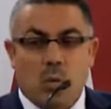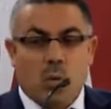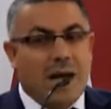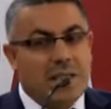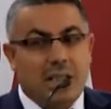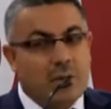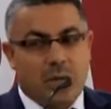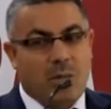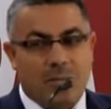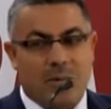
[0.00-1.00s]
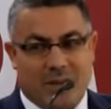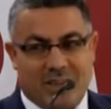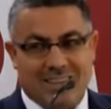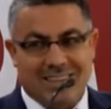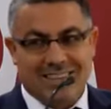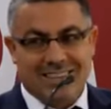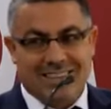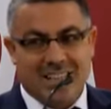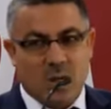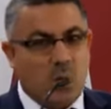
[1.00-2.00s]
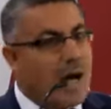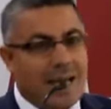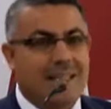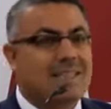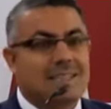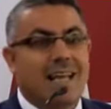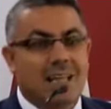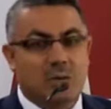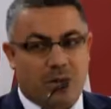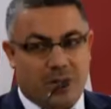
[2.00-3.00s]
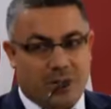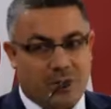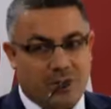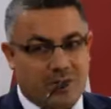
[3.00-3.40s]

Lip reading: Why do you remember it? Why it stayed with you?